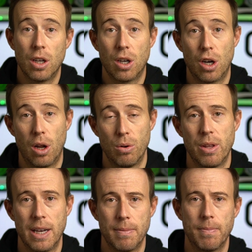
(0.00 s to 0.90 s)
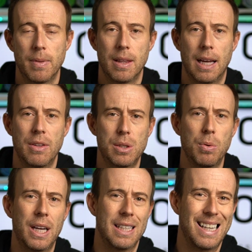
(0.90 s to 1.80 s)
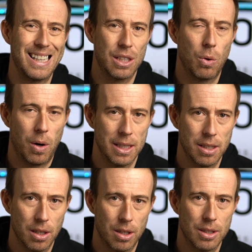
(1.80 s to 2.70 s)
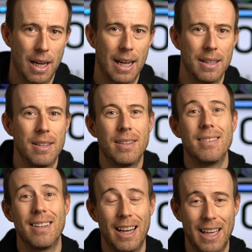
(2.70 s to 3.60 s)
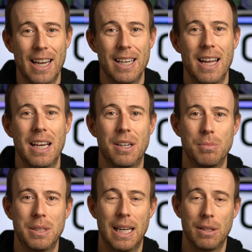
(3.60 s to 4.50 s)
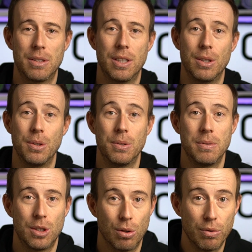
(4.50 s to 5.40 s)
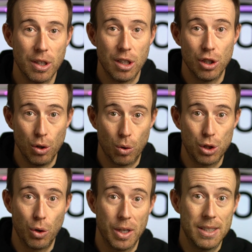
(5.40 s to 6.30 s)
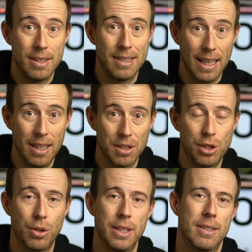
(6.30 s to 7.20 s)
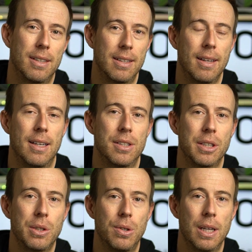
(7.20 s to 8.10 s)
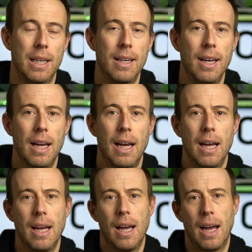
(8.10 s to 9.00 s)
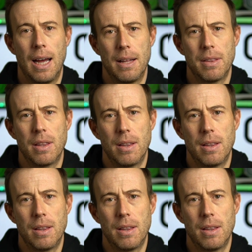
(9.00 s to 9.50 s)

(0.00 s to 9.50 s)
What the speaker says: Clothing. Now this one gets asked quite a lot, and again, it comes down to sort of your choice, dealer's choice, as I call it.